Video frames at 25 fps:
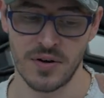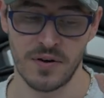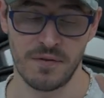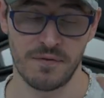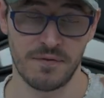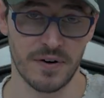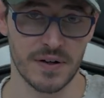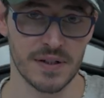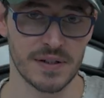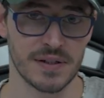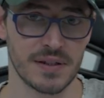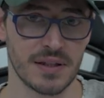
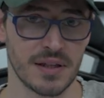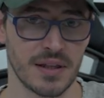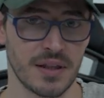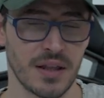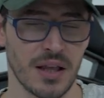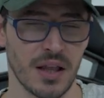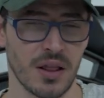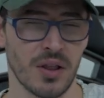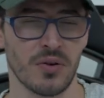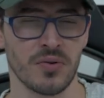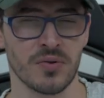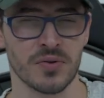First,
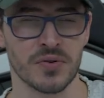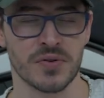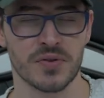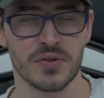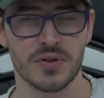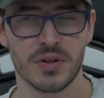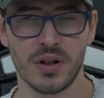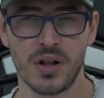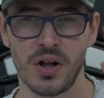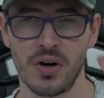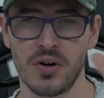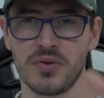the
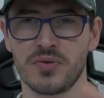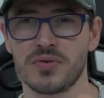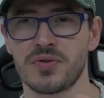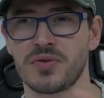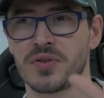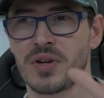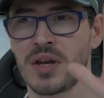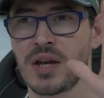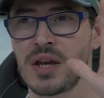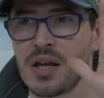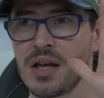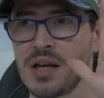lows.
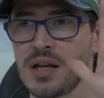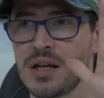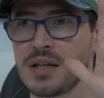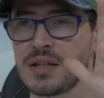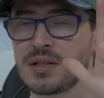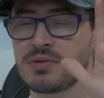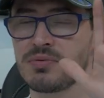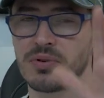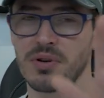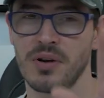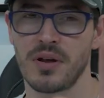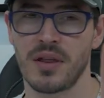Lows
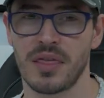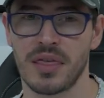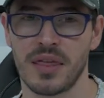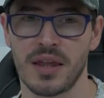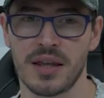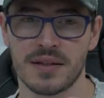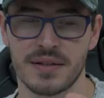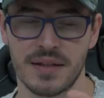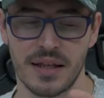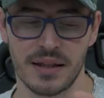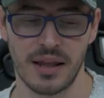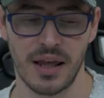is one of the
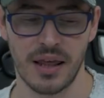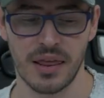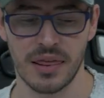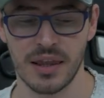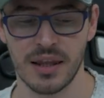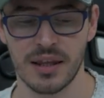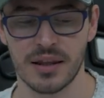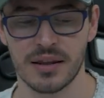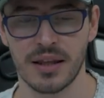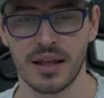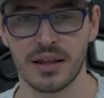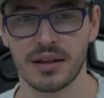things that I
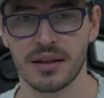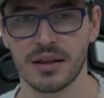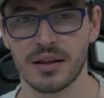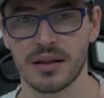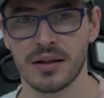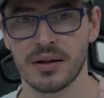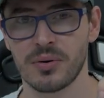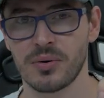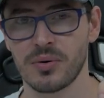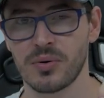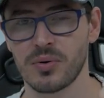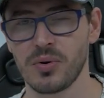think that
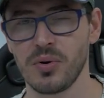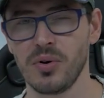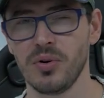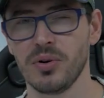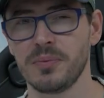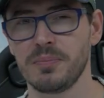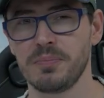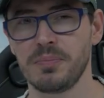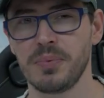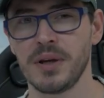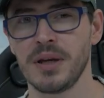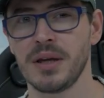
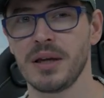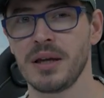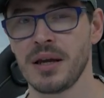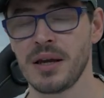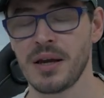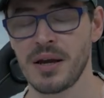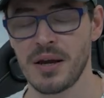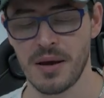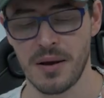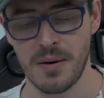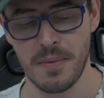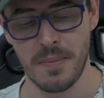could be
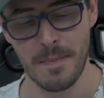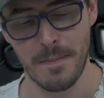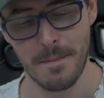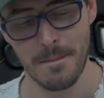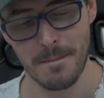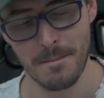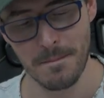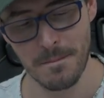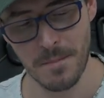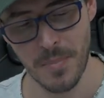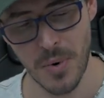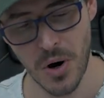
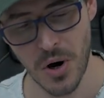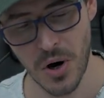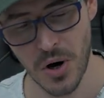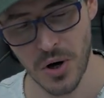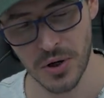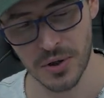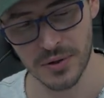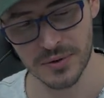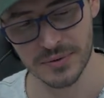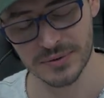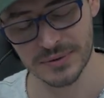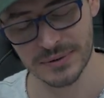
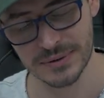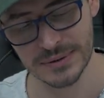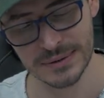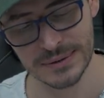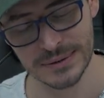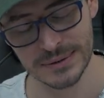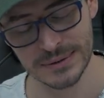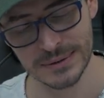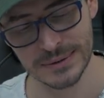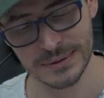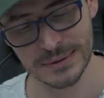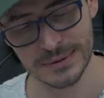more
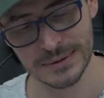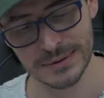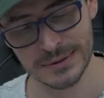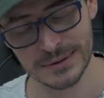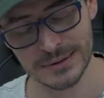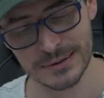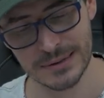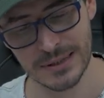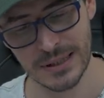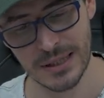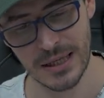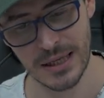
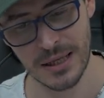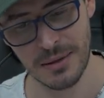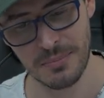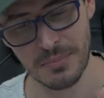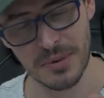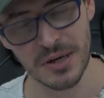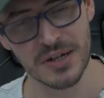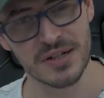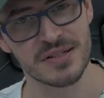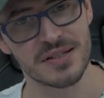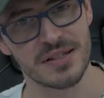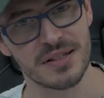
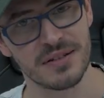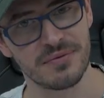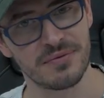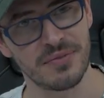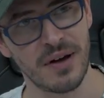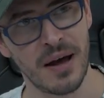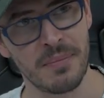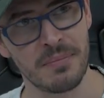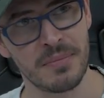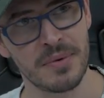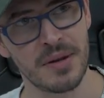immersive.